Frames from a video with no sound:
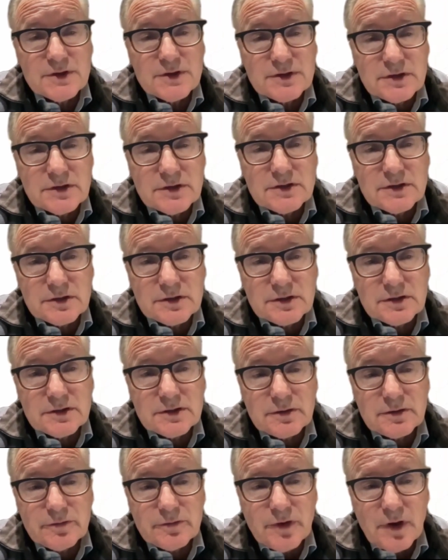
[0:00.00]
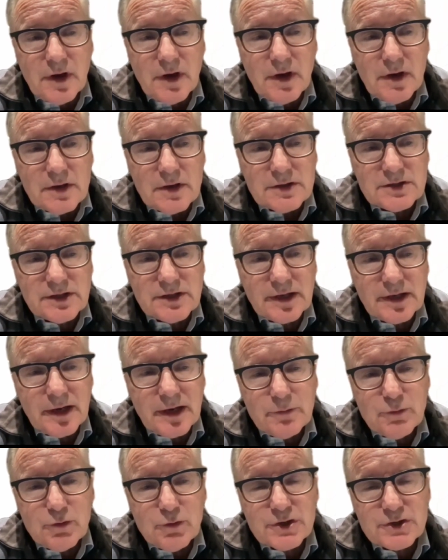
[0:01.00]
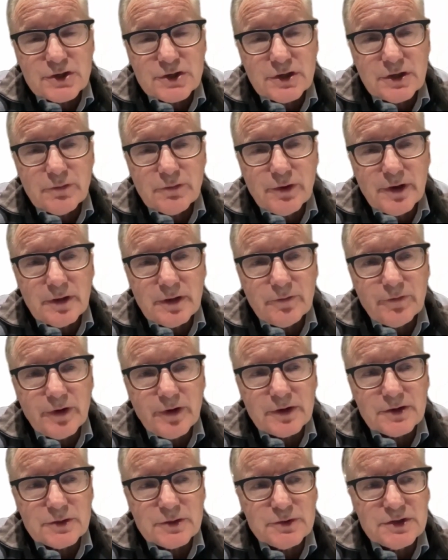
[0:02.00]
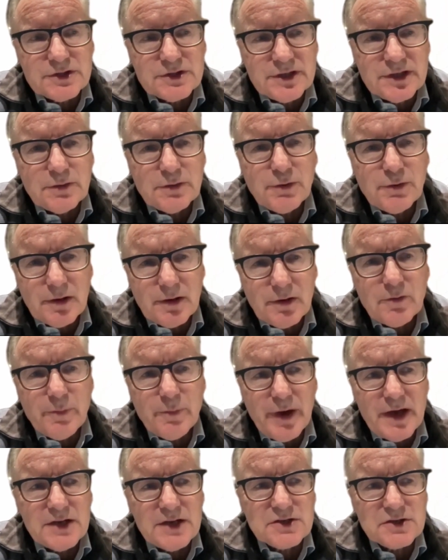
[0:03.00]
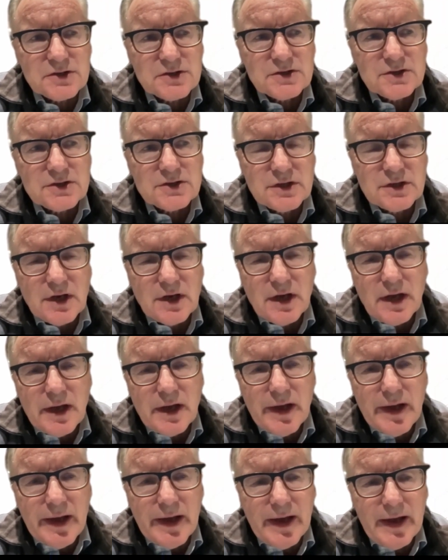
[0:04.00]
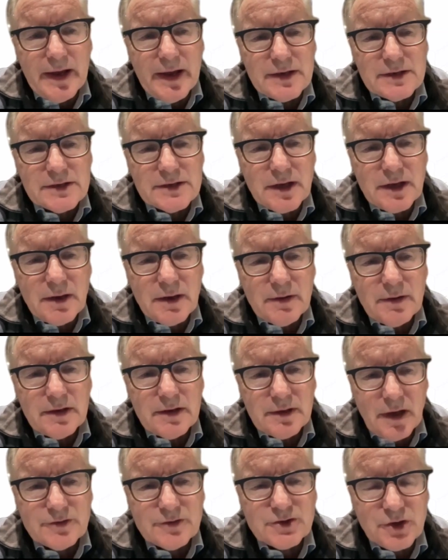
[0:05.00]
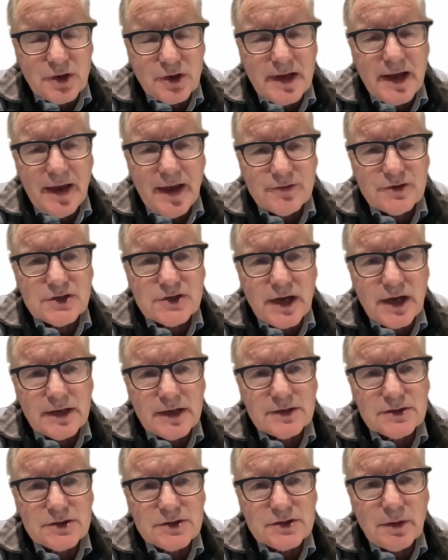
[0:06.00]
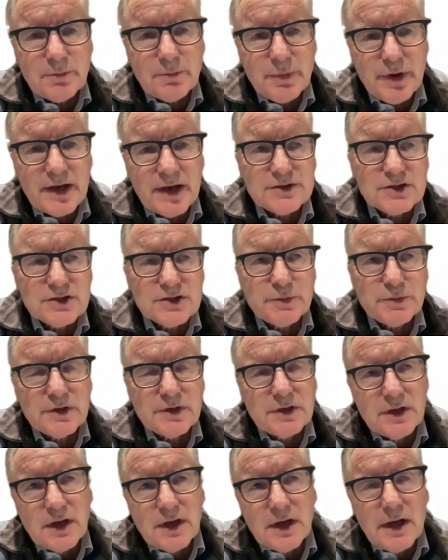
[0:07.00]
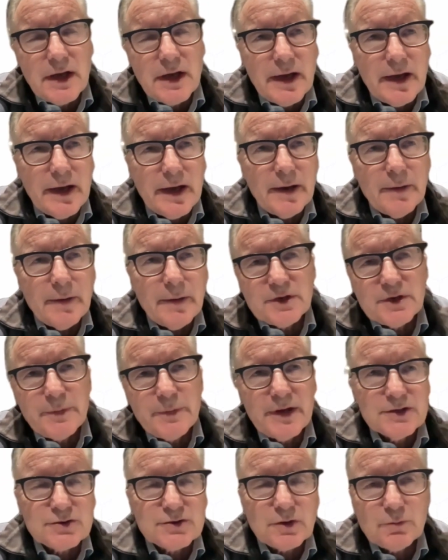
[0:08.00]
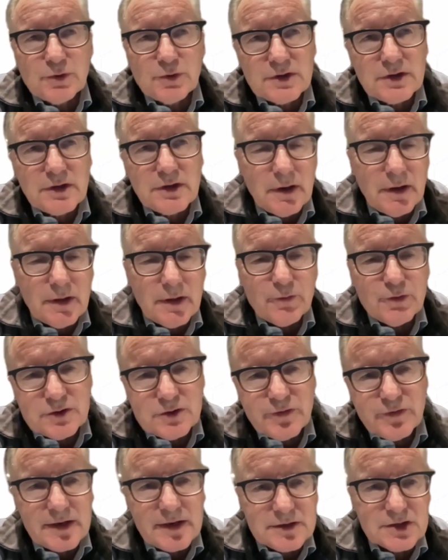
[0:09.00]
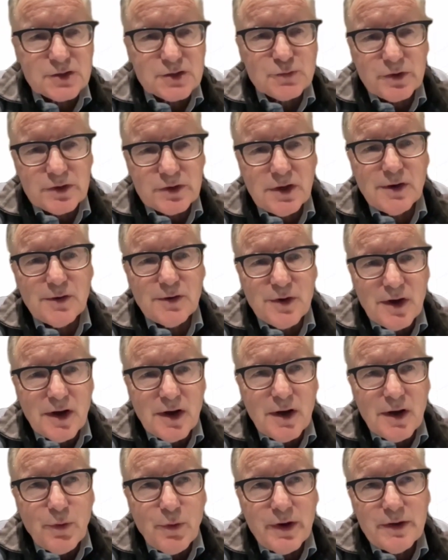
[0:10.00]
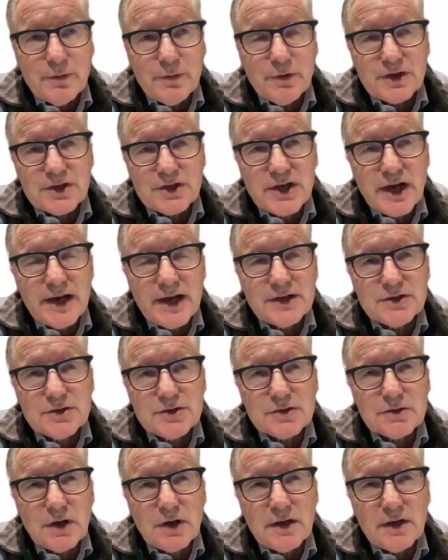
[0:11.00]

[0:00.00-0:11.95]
It's the sort of steadily worsening renal function, which you see in quite a lot of patients. And I certainly have changed some patients, but it depends on what their other risk factors is where you want to change to.